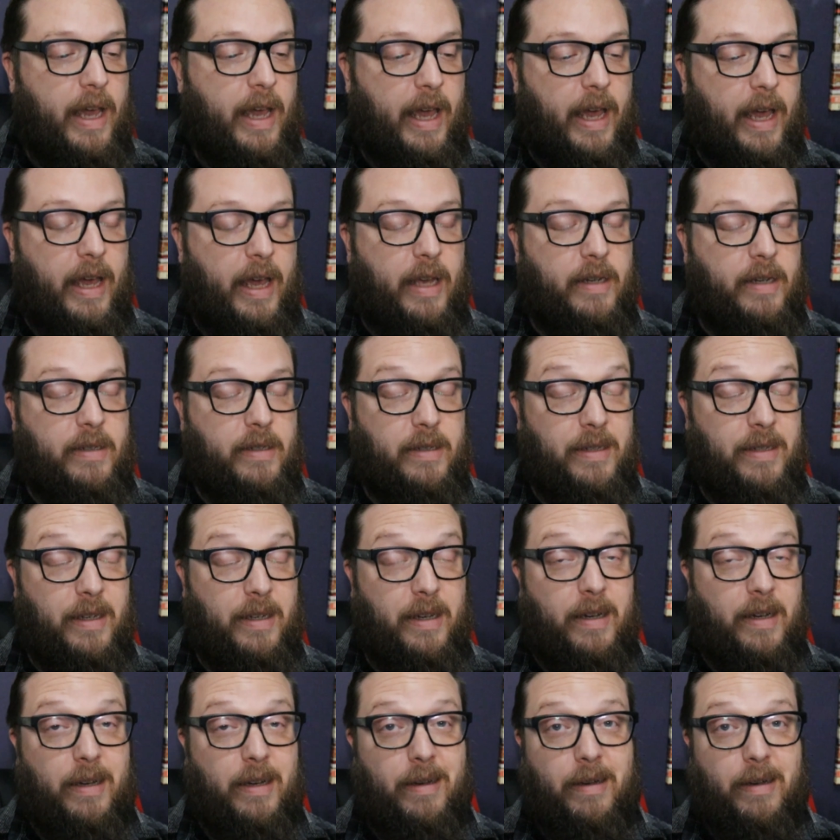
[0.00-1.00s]
And
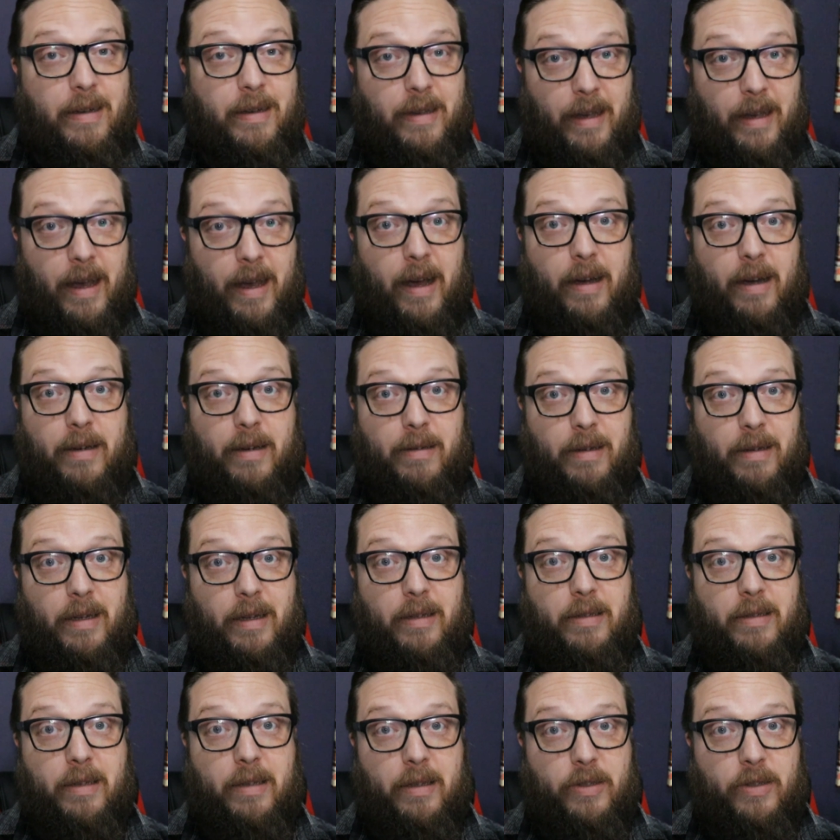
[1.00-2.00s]
yeah,
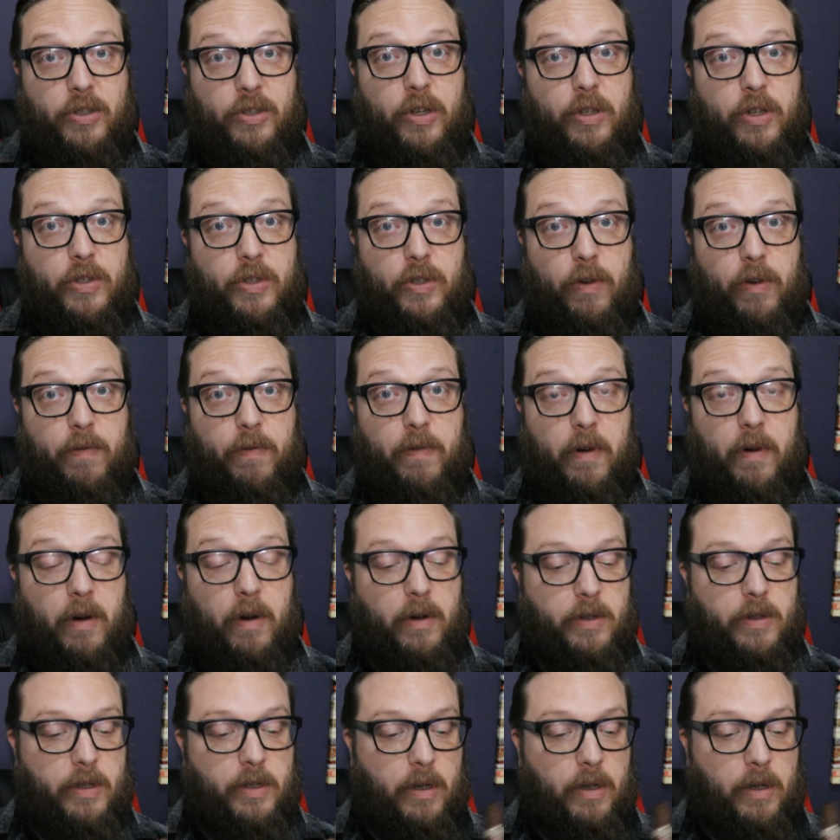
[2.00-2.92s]
it's good so far.